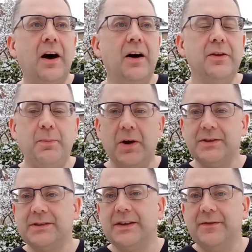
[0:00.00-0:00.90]
On the
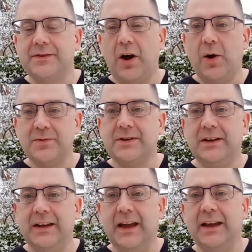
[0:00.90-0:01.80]
positives,
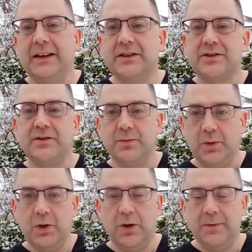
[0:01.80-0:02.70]
optically, it is
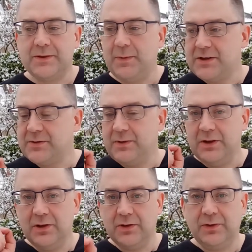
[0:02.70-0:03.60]
superb, especially when
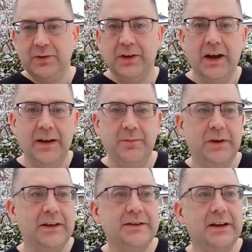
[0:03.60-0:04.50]
you look through the
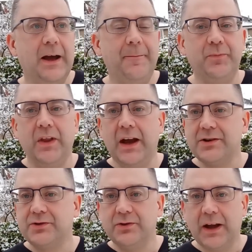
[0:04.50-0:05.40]
eyepiece. Um, the
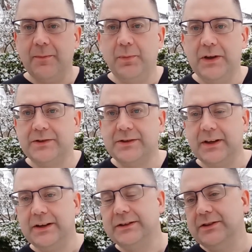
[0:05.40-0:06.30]
Astrocam pictures
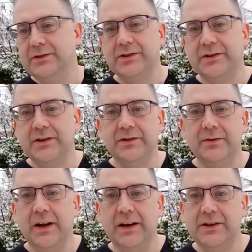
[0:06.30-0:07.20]
that I did just didn't
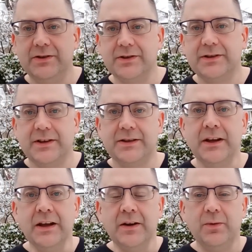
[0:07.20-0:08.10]
do it any justice.
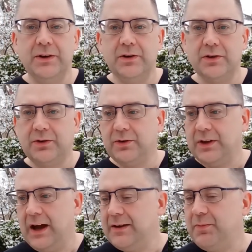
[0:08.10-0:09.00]
When you look through
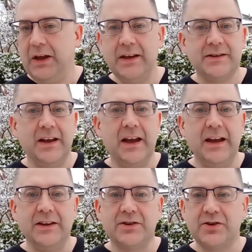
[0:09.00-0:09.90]
the eyepiece,
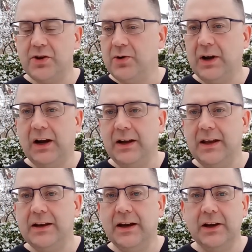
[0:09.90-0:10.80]
it is so
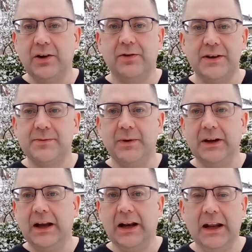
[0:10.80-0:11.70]
clean and crisp
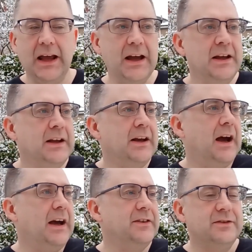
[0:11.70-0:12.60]
and clear.
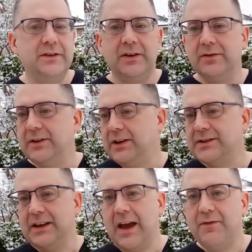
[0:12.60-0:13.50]
And you know you can
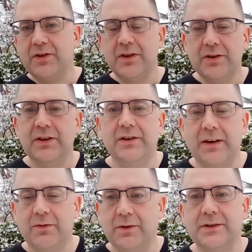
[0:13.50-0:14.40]
see everything that you'd
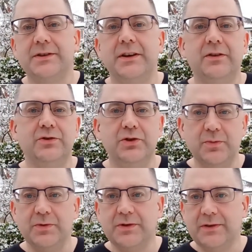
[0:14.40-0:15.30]
ever want to see on
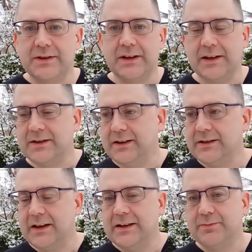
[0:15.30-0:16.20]
Jupiter and Saturn.
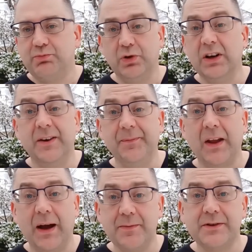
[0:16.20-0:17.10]
It's it's brilliant,
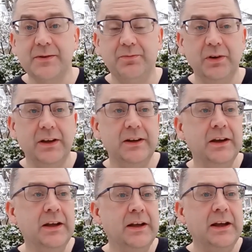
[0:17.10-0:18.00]
absolutely brilliant.
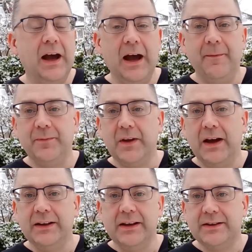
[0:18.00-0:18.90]
Um,
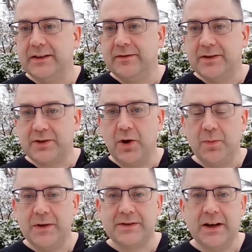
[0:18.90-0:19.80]
and the, the, the,
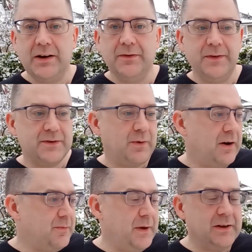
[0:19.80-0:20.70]
scope itself is
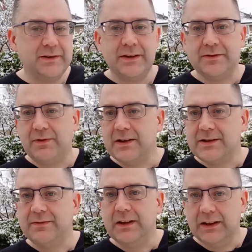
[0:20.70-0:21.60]
well built. It's
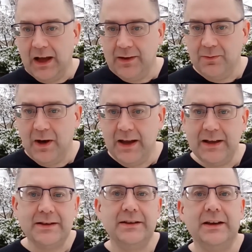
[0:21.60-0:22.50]
relatively
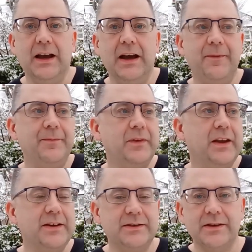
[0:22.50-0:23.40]
lightweight. Um,
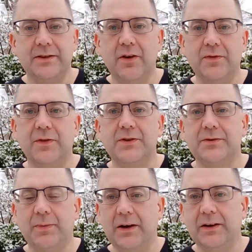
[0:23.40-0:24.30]
it's, there's no
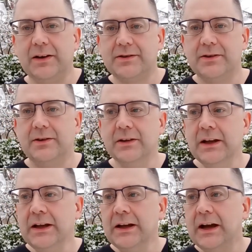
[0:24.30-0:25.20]
fuss about it at all.
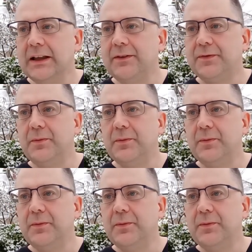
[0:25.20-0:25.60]
I think